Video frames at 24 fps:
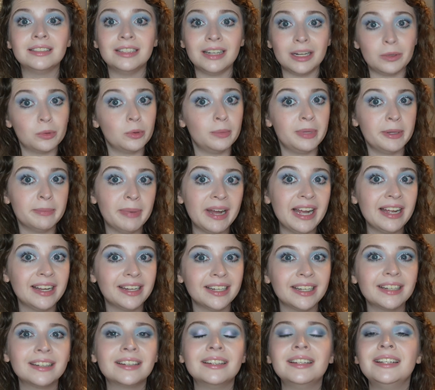will be
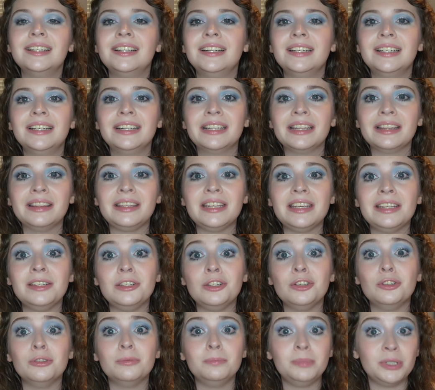buying the
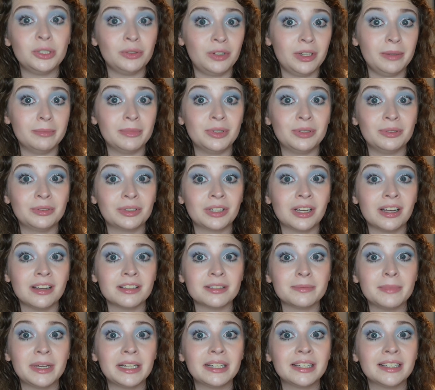new Beauty Moon
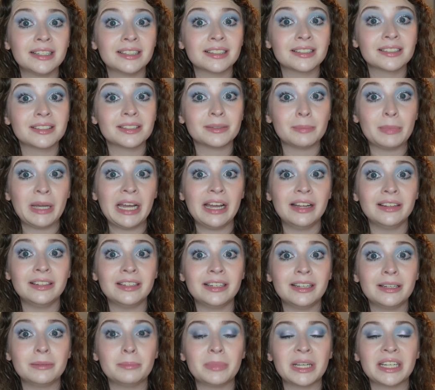Cosmetics
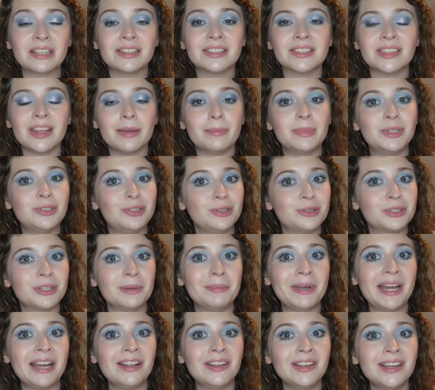palette because that Medusa
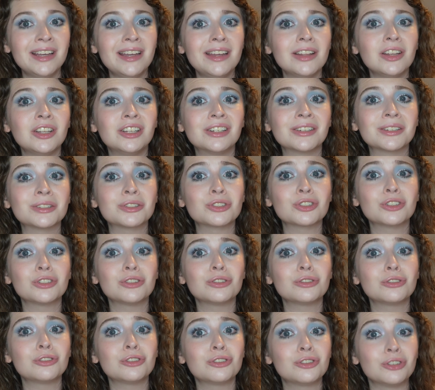palette looks
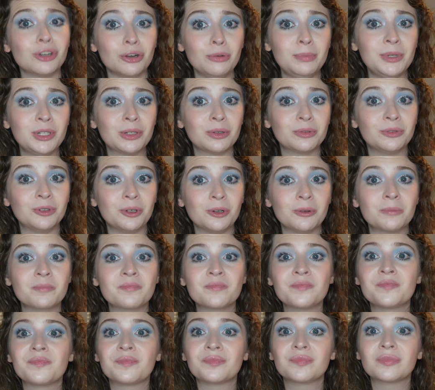so beautiful,
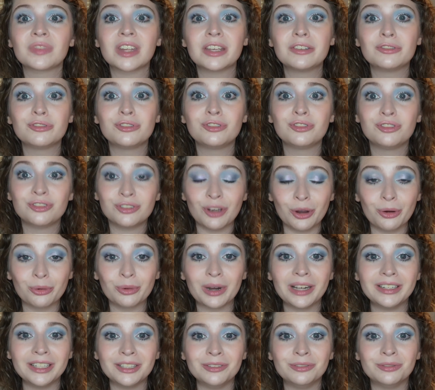so
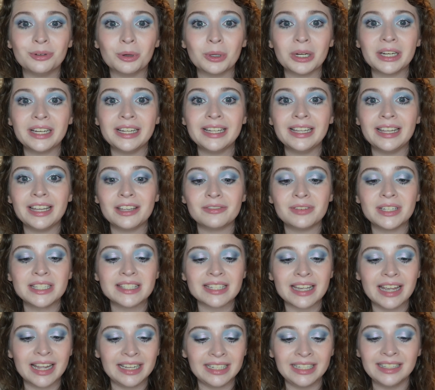ready for it. If
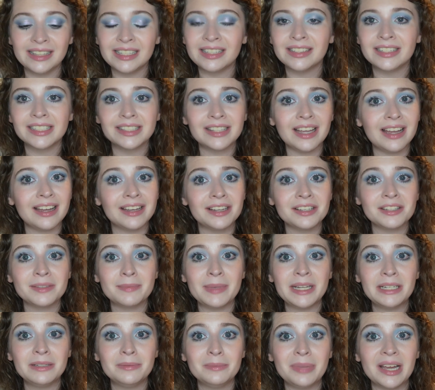it's anything like the Ice
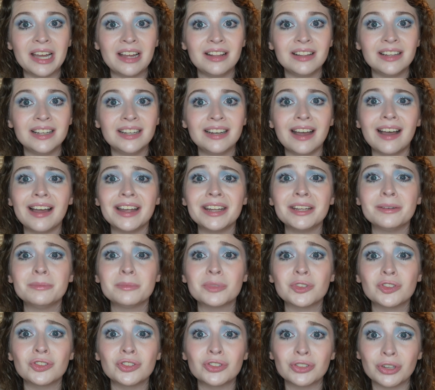Maiden palette, I am
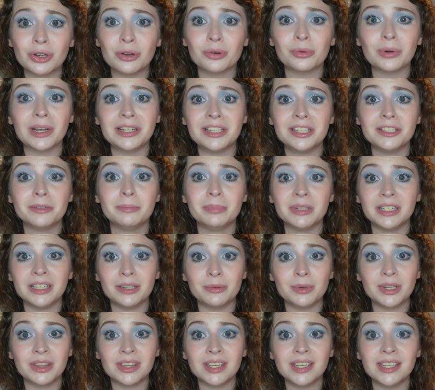so ready to play
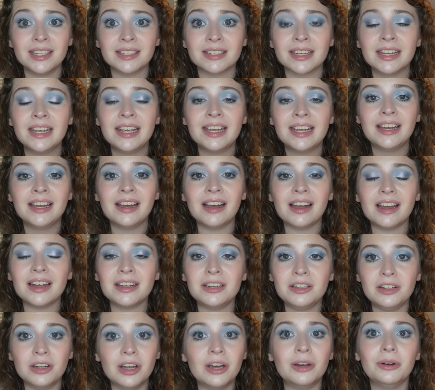with it. I
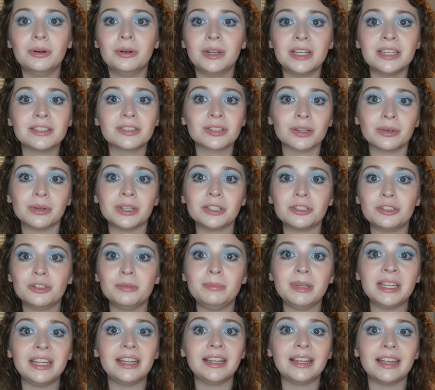know it's going to
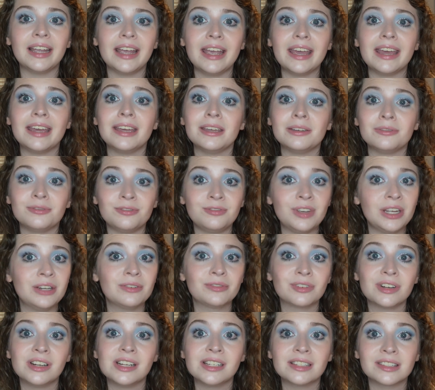be a
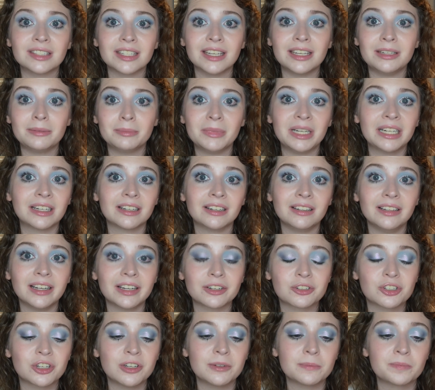favorite in my
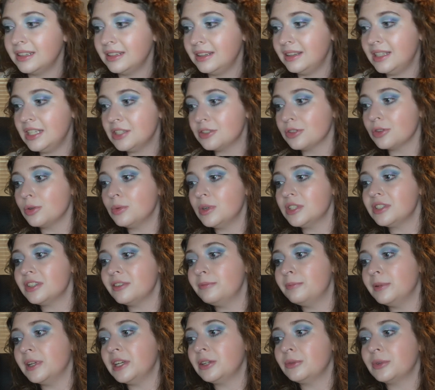collection. These are the ones
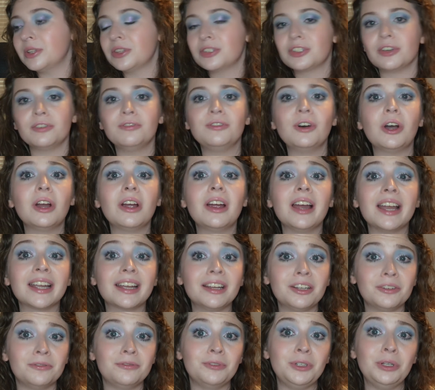I've played with so far. I
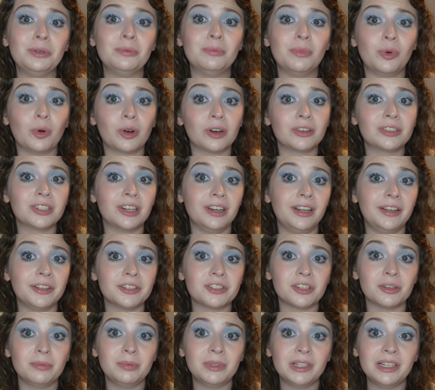got a few more to
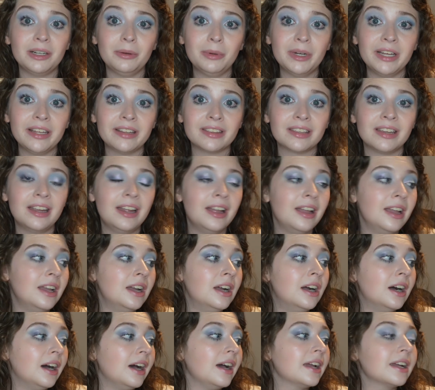also play with.
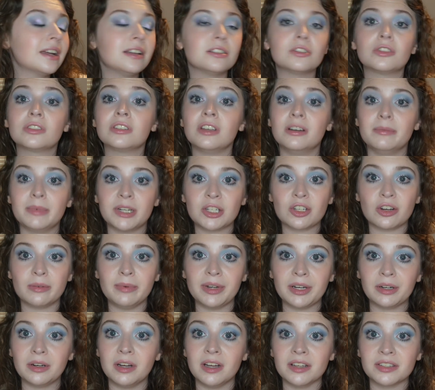I got so much on
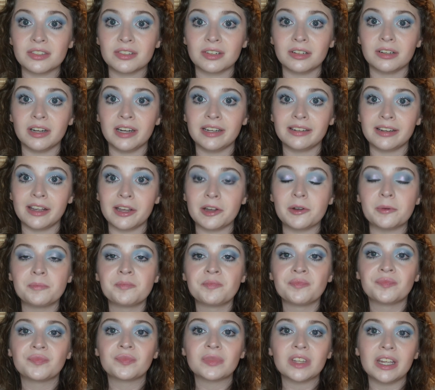my roster right now.
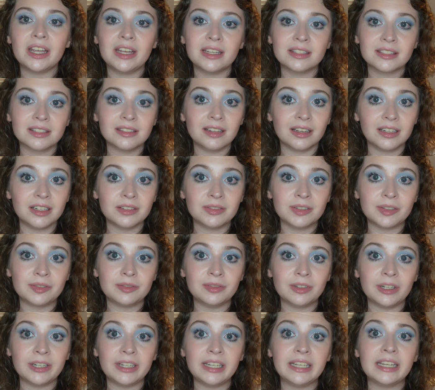It's not even
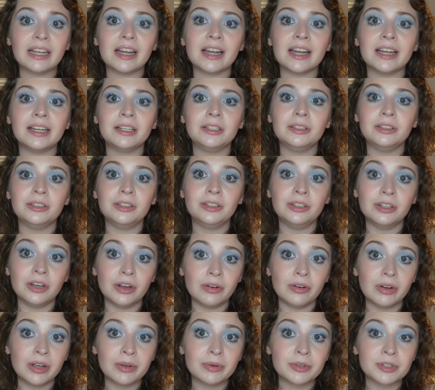funny. I
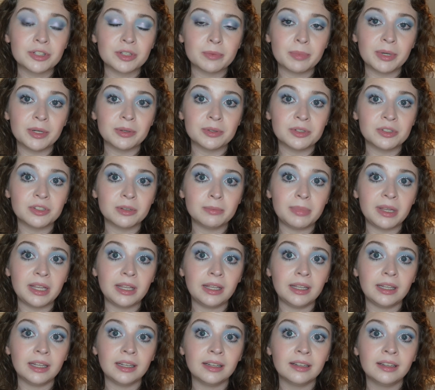know I was supposed to
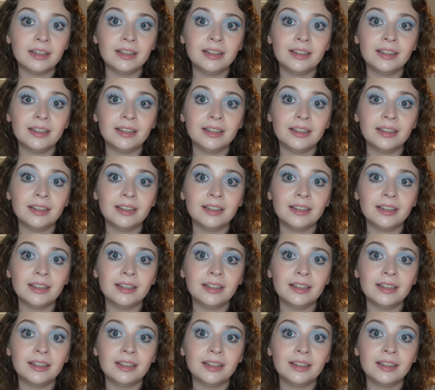be